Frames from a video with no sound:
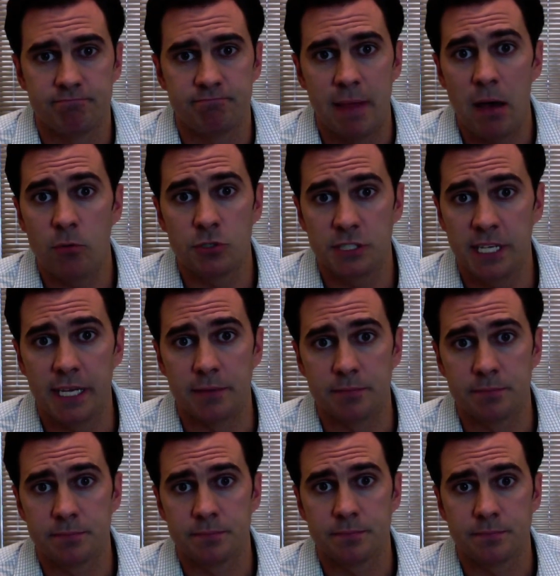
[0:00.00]
That was it.
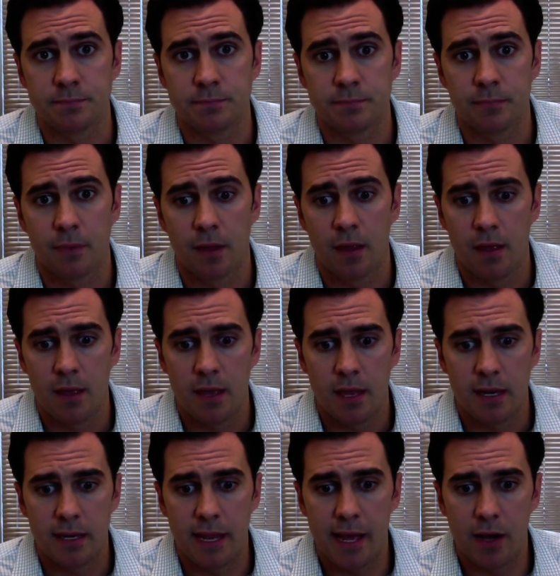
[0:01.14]

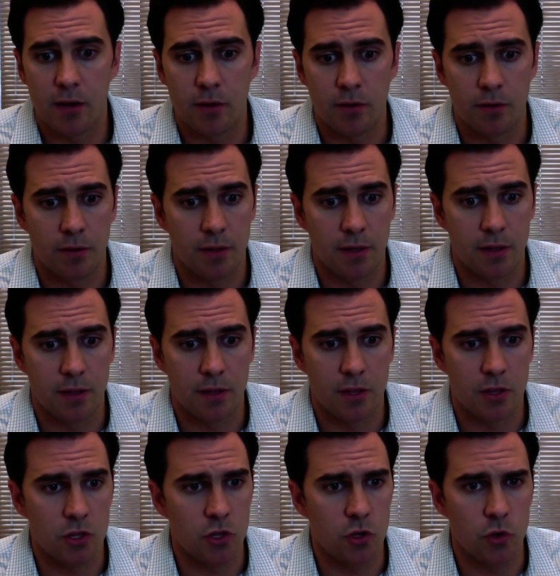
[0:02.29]
Now,
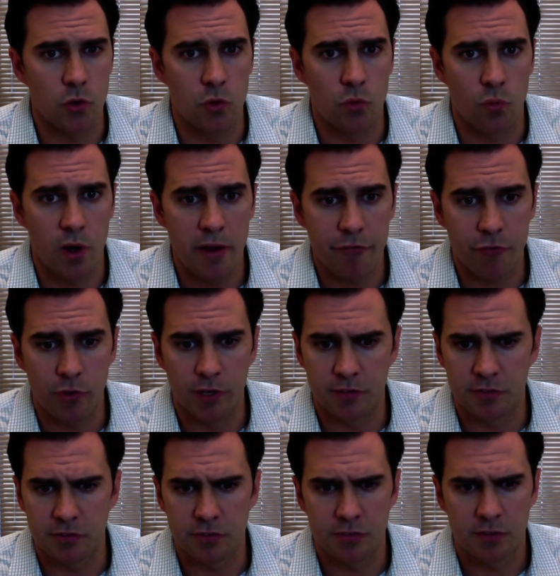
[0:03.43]
you
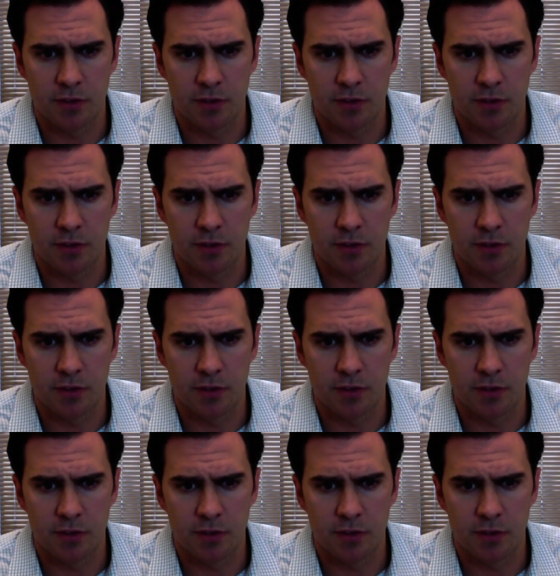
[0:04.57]
reference